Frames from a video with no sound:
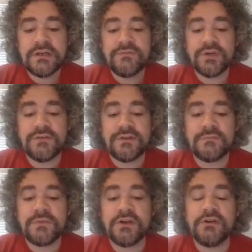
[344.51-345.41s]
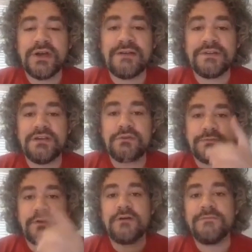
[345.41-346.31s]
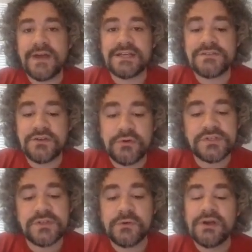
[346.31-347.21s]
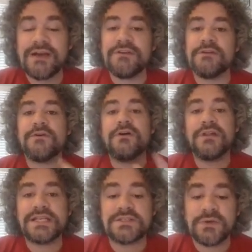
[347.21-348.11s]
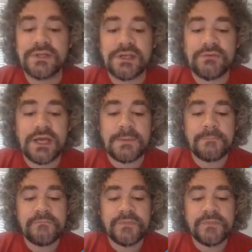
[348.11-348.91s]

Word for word: If we give it a bigger gravity, it will fall faster, or slower gravity, it'll fall less quickly, right?